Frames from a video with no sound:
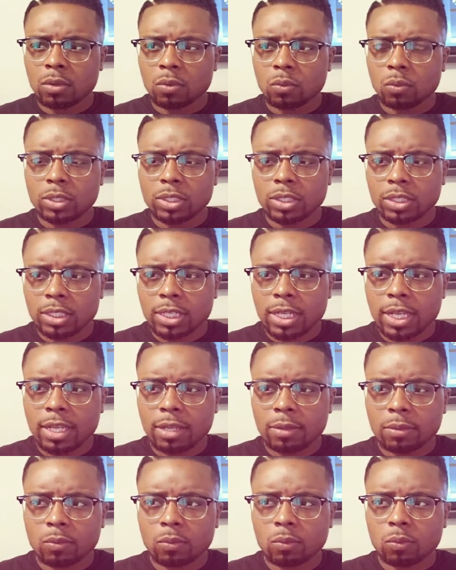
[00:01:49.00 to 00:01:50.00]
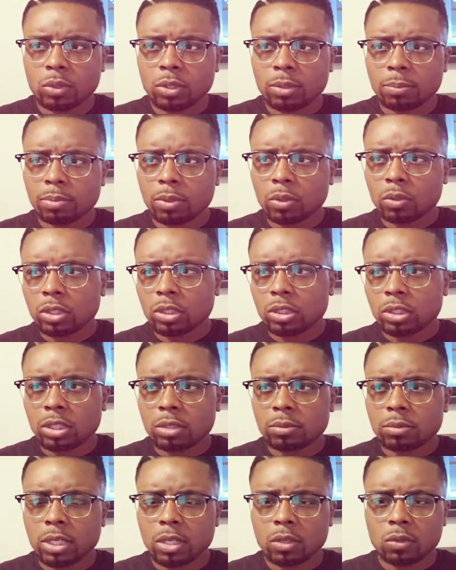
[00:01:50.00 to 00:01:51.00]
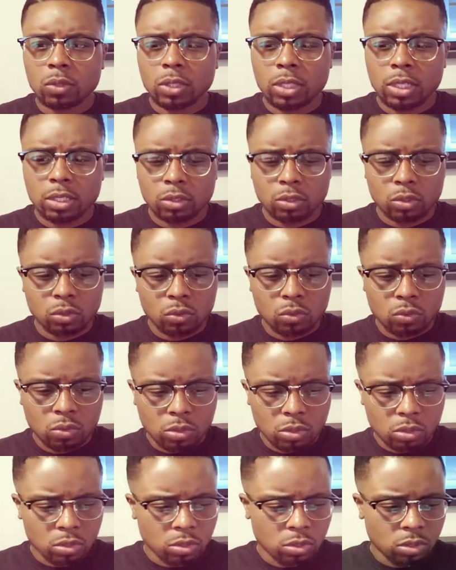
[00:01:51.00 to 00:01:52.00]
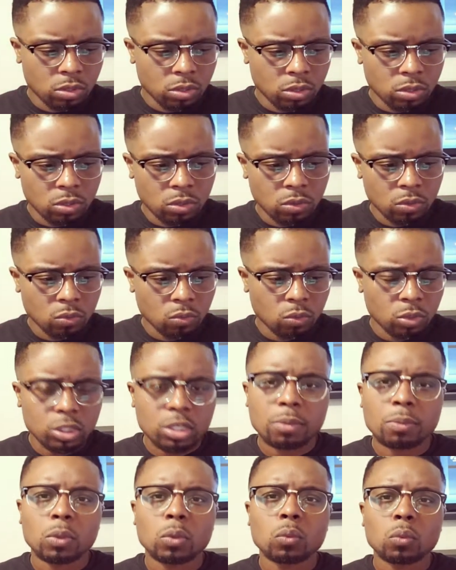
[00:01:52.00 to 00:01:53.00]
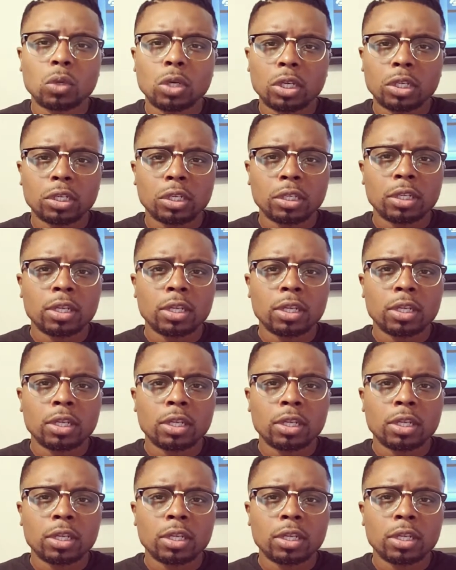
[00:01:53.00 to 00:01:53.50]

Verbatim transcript: what's his name? The broken jump shot, can't shoot, was number one.